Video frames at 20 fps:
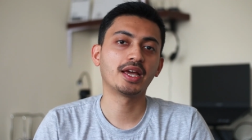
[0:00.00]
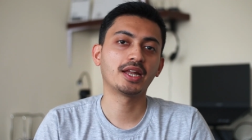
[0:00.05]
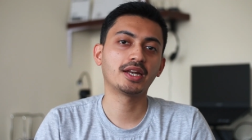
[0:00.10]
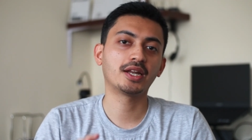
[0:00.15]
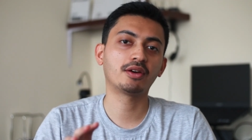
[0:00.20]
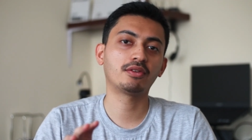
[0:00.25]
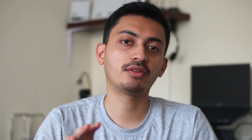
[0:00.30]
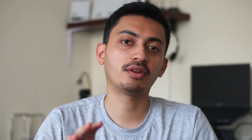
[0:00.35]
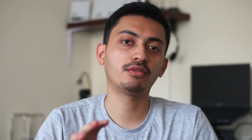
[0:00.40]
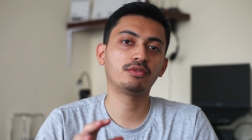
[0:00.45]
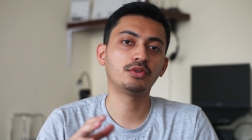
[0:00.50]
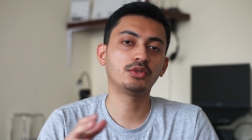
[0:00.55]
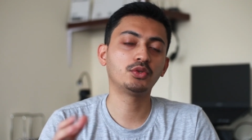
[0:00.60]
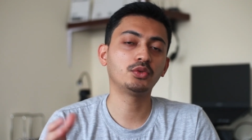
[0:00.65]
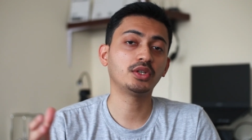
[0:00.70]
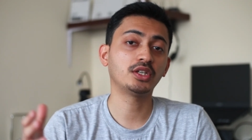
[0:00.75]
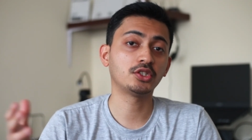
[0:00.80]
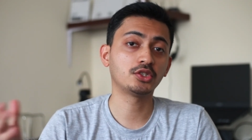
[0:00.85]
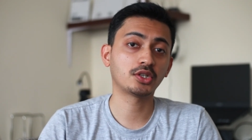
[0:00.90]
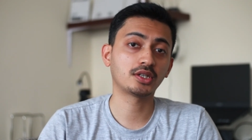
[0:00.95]
Now if you do
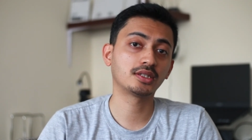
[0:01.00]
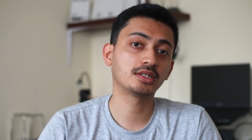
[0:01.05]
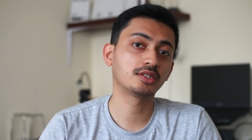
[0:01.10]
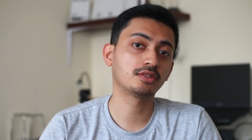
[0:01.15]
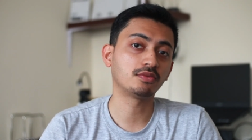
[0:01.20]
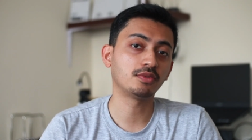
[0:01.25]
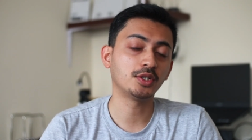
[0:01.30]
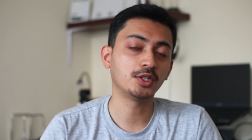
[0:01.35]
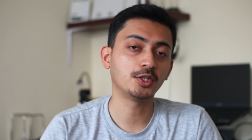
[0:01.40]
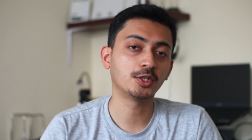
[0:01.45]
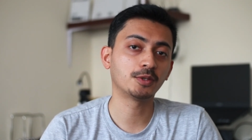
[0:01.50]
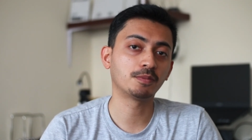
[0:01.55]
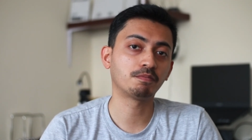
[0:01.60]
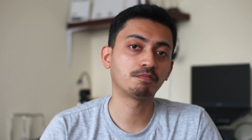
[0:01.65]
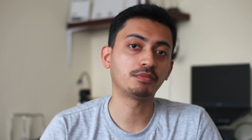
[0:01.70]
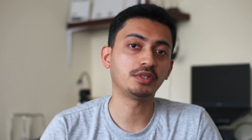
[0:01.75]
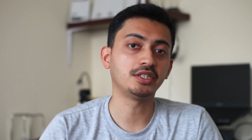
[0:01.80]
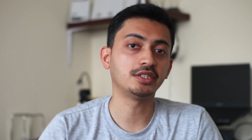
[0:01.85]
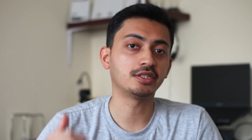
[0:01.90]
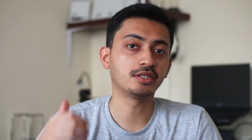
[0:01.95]
enjoy this video,
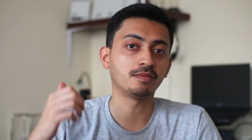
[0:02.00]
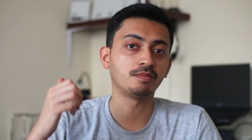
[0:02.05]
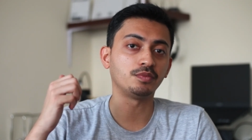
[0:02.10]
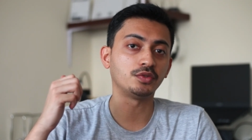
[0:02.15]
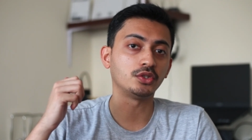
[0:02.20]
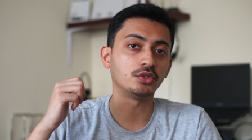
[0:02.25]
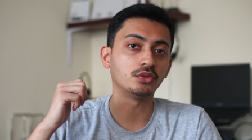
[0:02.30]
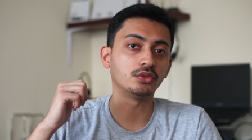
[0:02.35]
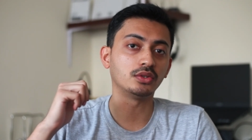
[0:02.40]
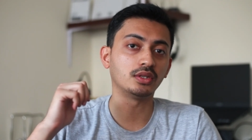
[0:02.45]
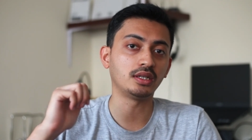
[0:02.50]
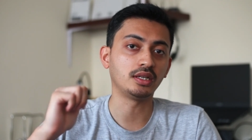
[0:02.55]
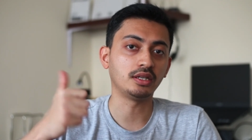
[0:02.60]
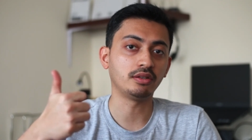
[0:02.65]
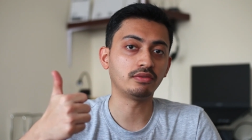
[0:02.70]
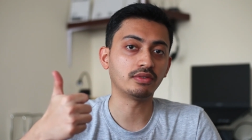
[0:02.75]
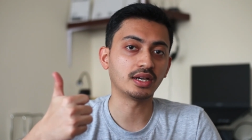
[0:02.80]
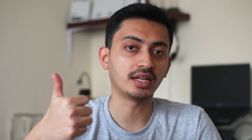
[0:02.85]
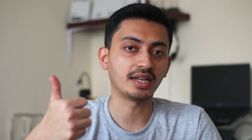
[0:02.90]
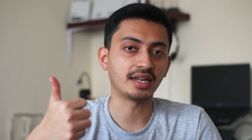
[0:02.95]
please do
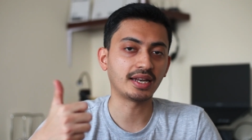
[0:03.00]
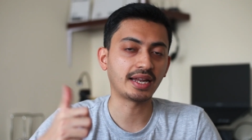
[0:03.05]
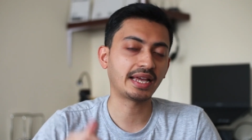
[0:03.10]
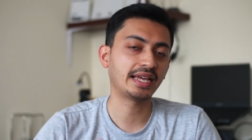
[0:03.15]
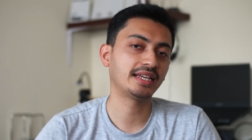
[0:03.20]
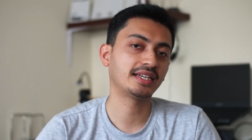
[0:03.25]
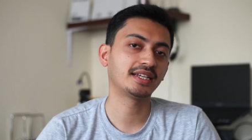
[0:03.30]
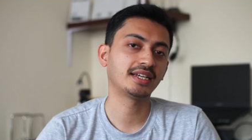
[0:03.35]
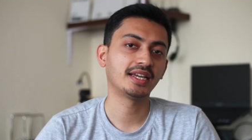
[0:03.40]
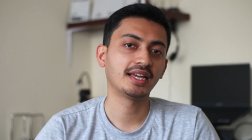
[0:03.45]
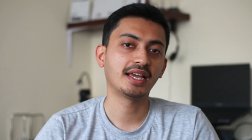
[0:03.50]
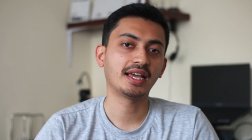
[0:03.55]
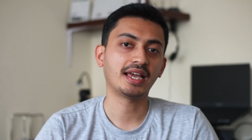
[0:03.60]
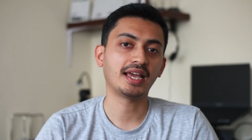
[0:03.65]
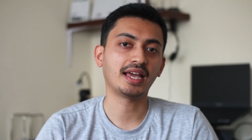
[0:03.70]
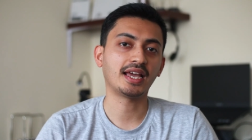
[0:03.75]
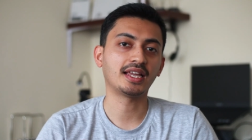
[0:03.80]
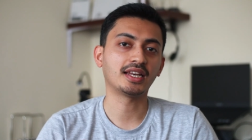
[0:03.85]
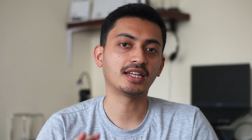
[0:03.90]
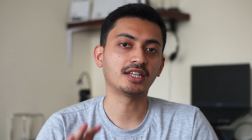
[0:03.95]
leave a like
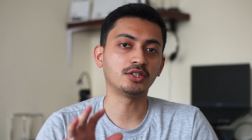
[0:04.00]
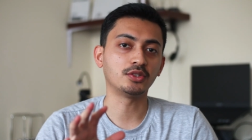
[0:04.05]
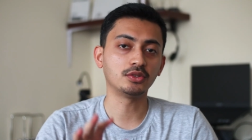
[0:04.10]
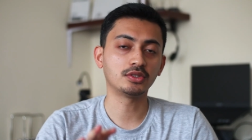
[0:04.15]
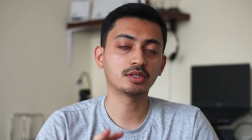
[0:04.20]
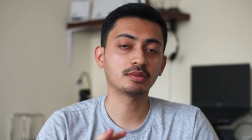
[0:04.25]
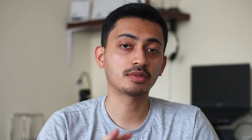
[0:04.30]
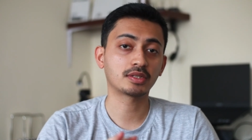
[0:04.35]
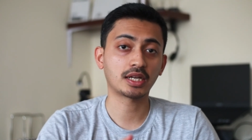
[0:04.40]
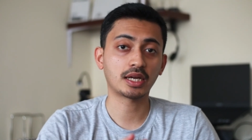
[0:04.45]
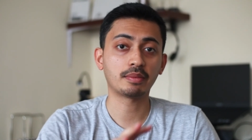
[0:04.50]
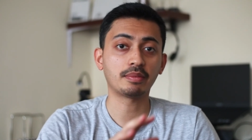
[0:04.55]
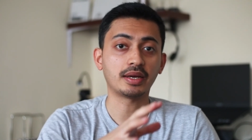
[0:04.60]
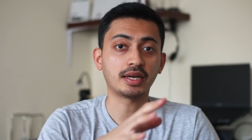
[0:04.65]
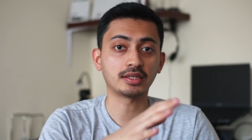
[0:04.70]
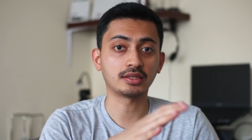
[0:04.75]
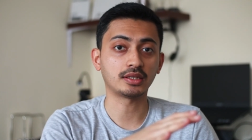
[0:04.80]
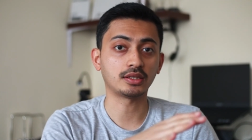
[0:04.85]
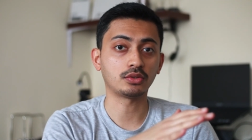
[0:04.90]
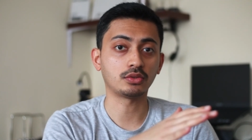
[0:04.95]
and do subscribe,
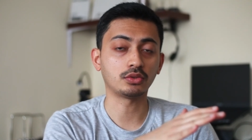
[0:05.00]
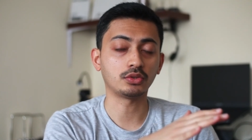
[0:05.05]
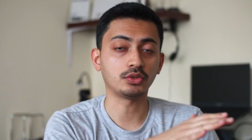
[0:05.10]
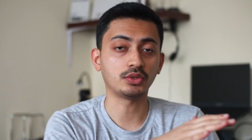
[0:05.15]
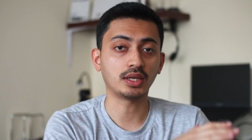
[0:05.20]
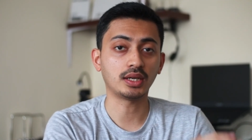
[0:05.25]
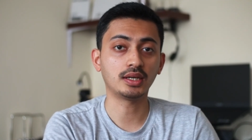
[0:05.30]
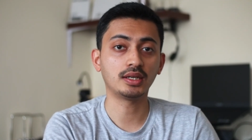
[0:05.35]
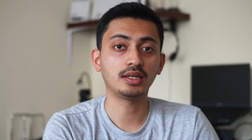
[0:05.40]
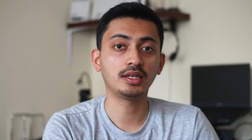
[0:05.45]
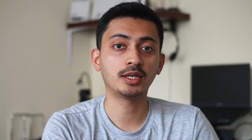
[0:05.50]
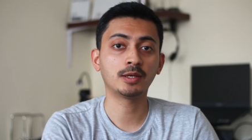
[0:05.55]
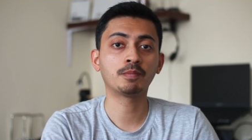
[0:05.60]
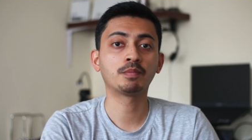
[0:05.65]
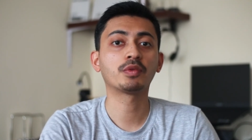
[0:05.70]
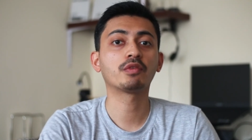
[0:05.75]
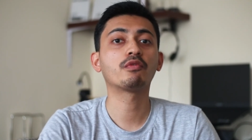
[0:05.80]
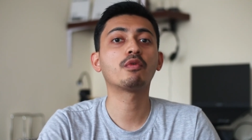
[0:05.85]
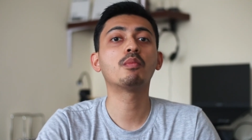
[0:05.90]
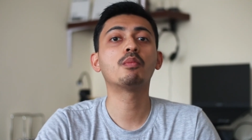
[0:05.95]
as I told you earlier,
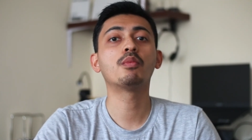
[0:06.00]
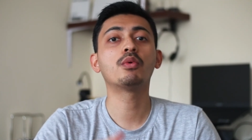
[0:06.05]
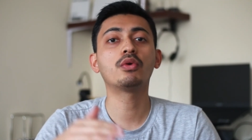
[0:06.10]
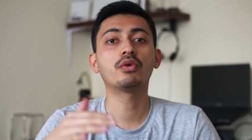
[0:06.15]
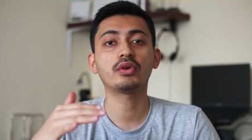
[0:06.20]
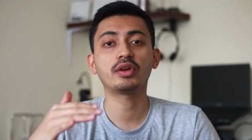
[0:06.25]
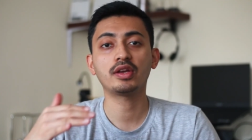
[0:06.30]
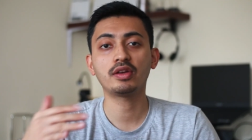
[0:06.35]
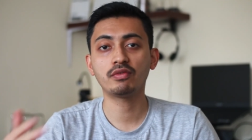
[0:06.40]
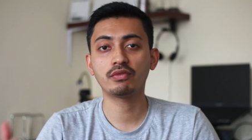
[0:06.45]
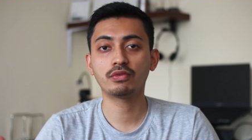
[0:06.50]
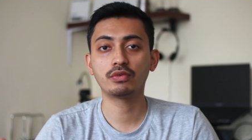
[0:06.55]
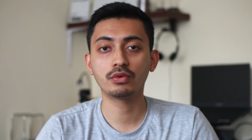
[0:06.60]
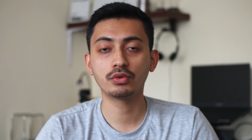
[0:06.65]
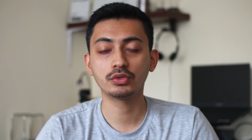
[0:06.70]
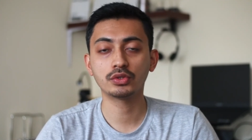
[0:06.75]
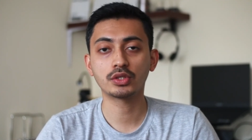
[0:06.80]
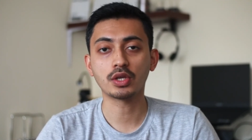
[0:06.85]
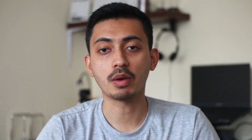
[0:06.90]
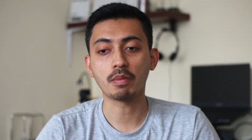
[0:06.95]
for more
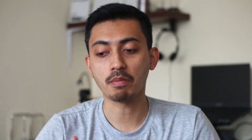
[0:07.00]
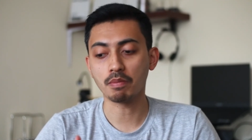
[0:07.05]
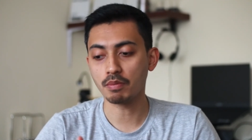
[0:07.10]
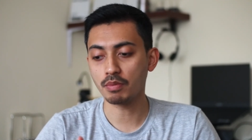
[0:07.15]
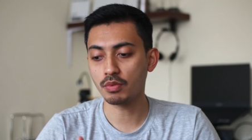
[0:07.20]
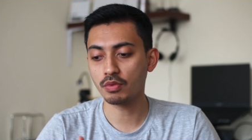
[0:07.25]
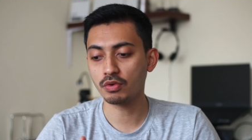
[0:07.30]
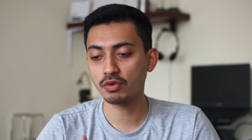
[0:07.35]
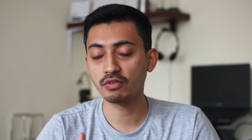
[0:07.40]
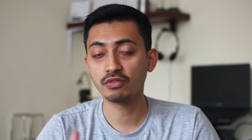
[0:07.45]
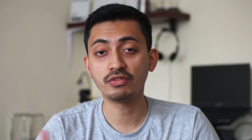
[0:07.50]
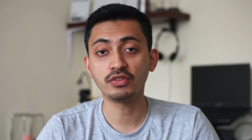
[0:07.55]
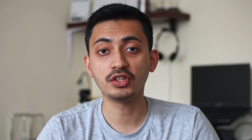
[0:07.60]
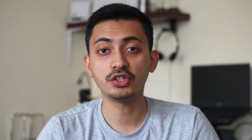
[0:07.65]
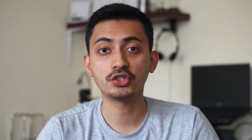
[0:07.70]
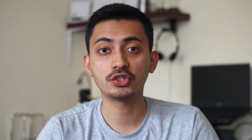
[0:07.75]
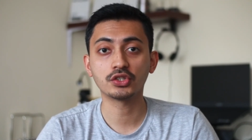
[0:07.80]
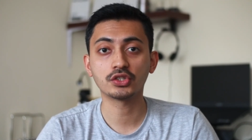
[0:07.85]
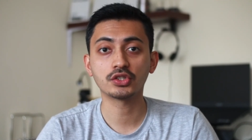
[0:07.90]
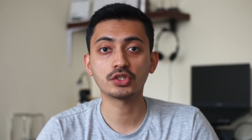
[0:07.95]
infos, more
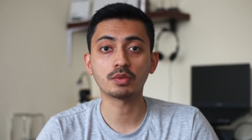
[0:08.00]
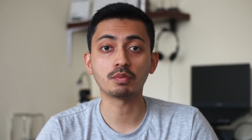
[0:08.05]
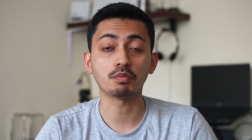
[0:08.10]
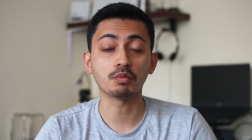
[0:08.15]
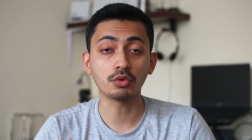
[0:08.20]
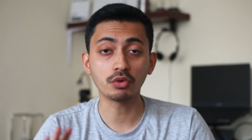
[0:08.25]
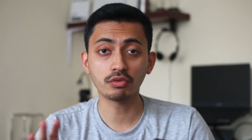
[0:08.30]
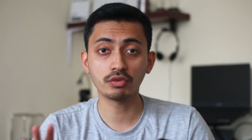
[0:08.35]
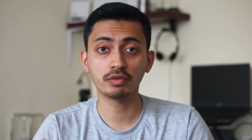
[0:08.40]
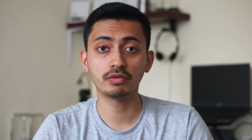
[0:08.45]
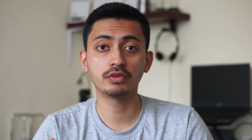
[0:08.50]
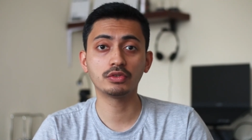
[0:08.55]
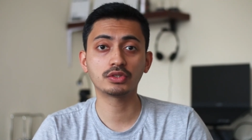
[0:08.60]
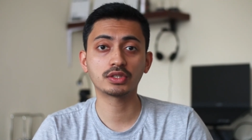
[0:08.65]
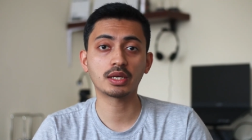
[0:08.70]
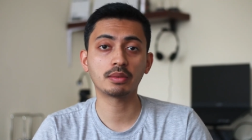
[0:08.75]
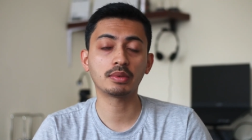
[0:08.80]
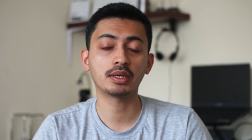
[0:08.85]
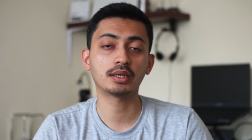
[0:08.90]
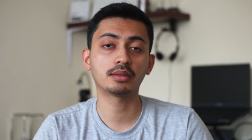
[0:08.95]
features, more reviews
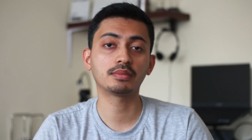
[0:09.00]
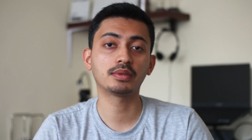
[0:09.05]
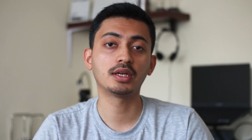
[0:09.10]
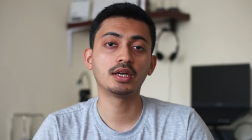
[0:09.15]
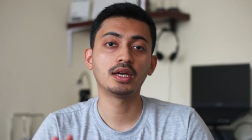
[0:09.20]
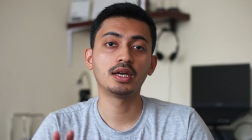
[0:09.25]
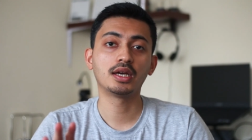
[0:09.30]
coming up,